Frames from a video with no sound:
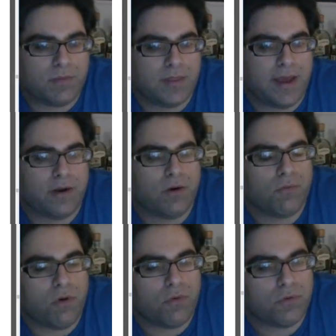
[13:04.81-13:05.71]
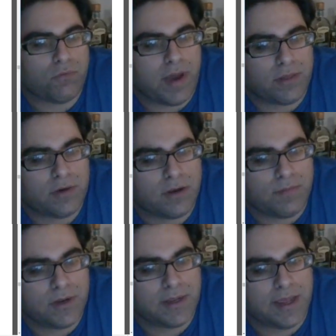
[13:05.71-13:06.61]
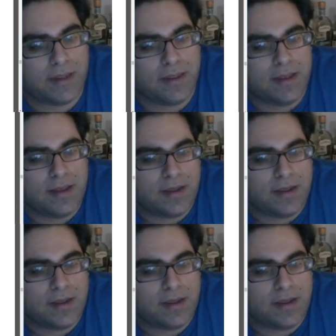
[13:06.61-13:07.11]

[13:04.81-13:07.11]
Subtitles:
but that her role was rather to communicate